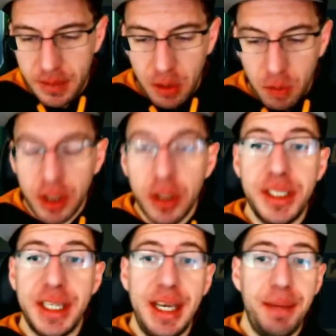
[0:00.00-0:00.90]
We're going
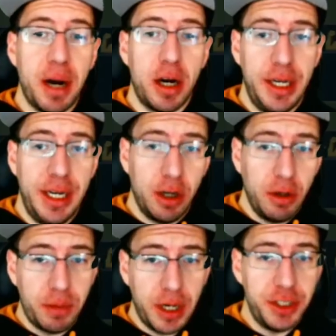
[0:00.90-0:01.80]
to keep our Hero
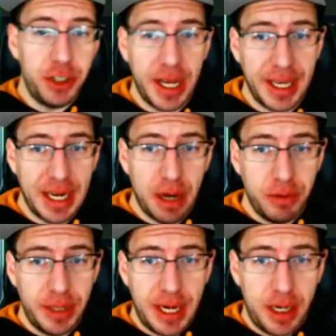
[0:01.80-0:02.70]
Pred Dragon
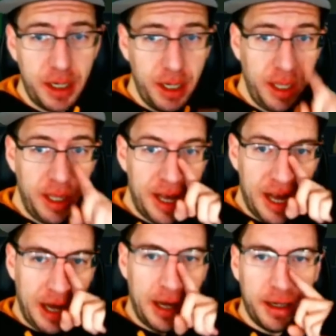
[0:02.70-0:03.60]
out there.
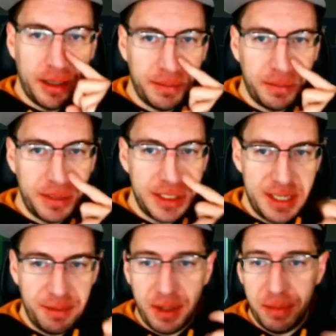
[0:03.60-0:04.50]

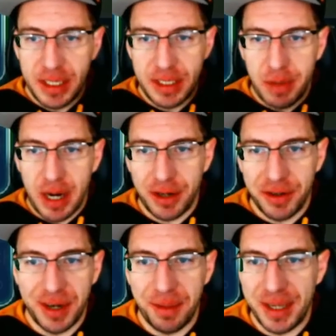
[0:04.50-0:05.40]
Simply because we are
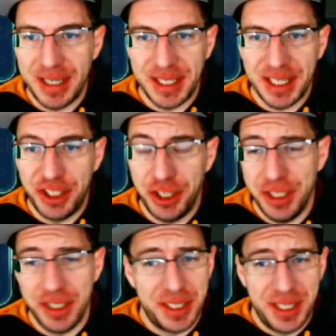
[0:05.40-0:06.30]
going up against Lich.
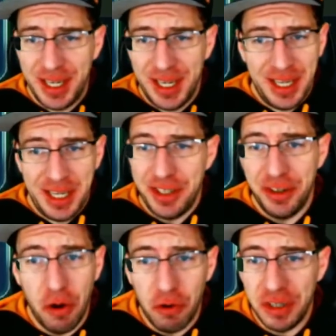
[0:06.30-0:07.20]
There's
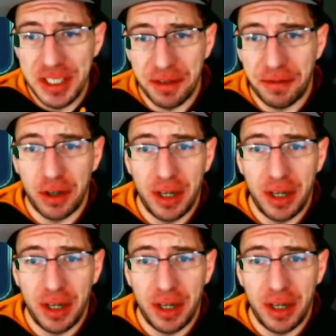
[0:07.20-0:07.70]
no reason for